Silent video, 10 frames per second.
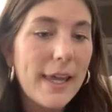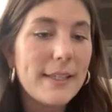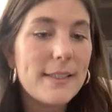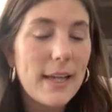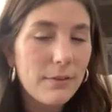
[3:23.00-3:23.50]

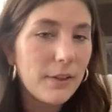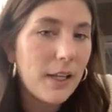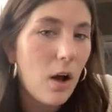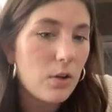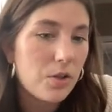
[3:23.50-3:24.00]
and
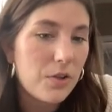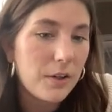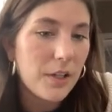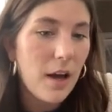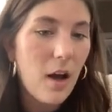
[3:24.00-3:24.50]
definitely
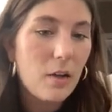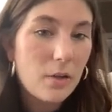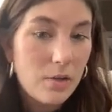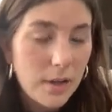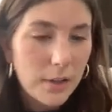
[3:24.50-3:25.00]
Australia.
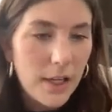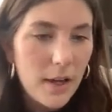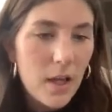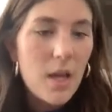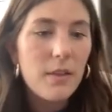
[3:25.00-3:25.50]

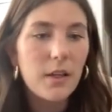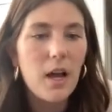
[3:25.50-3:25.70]
Australia, the